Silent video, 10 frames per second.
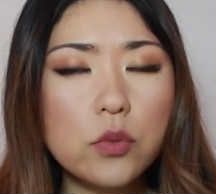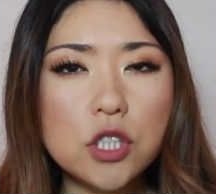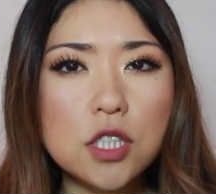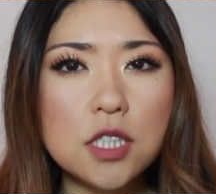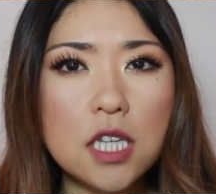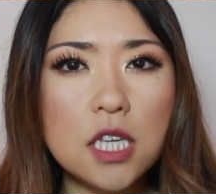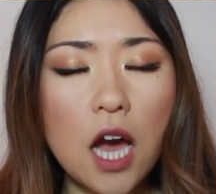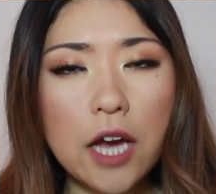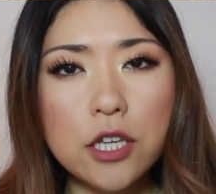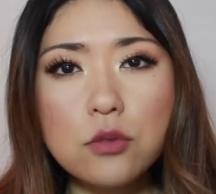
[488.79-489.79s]
which is the
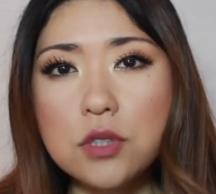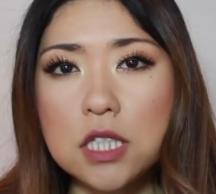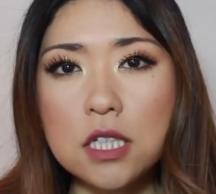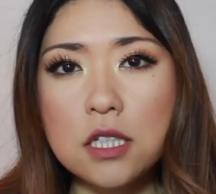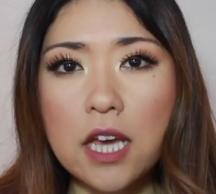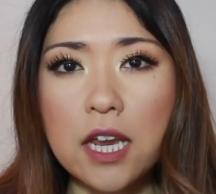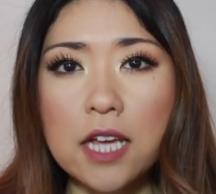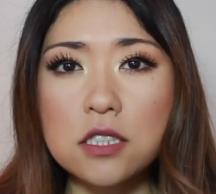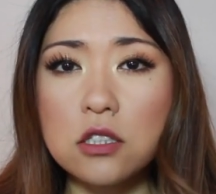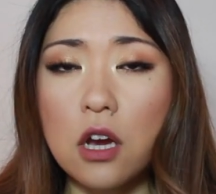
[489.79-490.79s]
IUD that
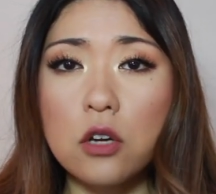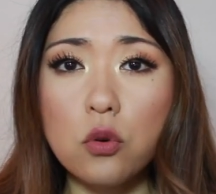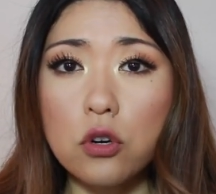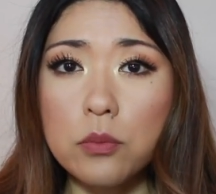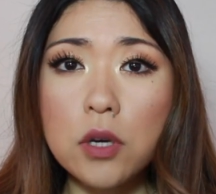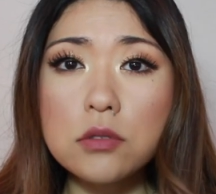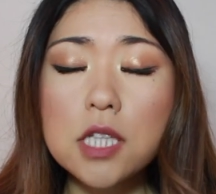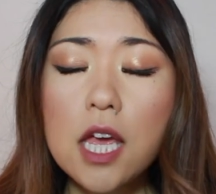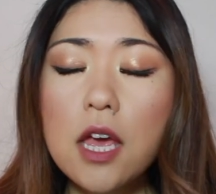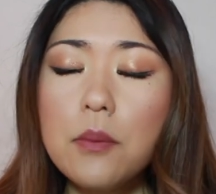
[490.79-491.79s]
has non-hormones
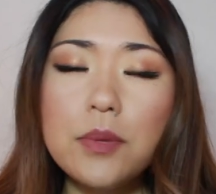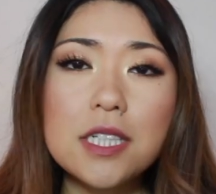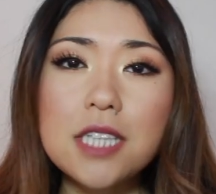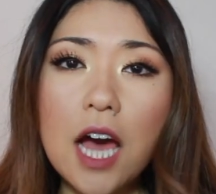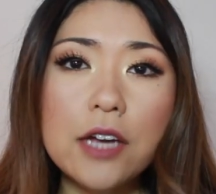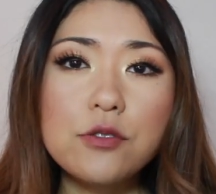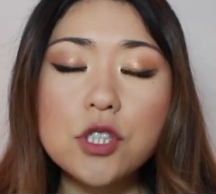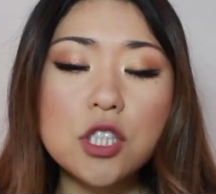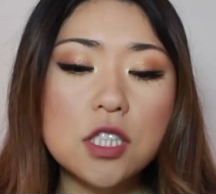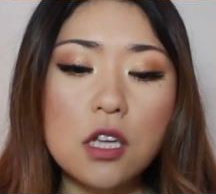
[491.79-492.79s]
because I
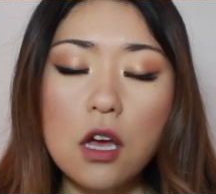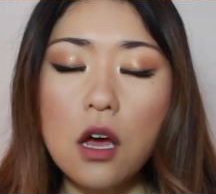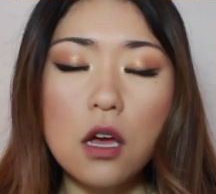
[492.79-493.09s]
was just,